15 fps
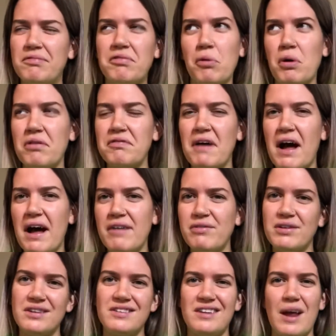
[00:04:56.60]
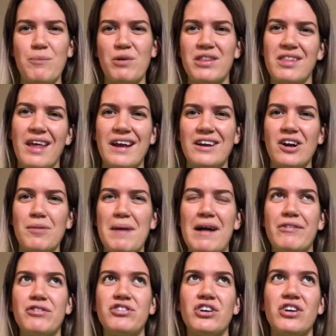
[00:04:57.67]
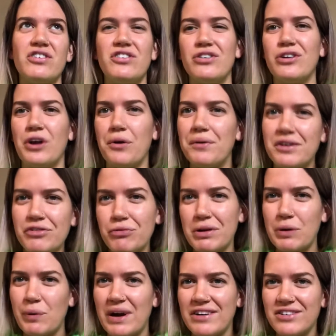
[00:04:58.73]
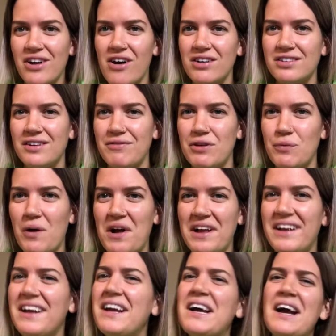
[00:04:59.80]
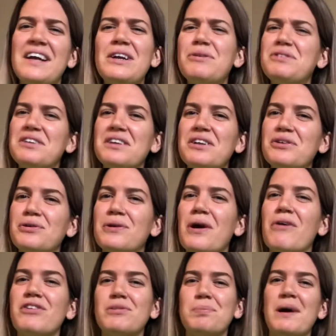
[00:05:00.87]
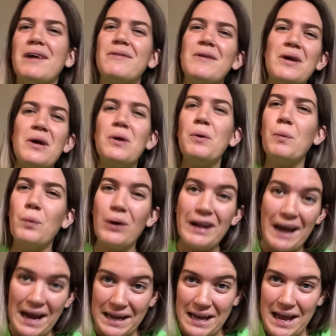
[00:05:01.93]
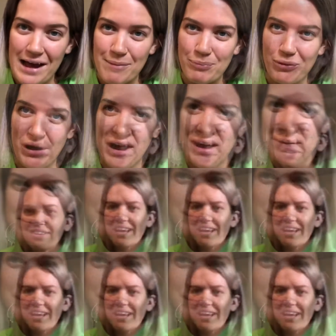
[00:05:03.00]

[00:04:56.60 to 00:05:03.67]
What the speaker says: 4 or 5. Same with like your amount of shirts. You can always rewear socks if you want. I know it's a little gross, but when at camp, when I was a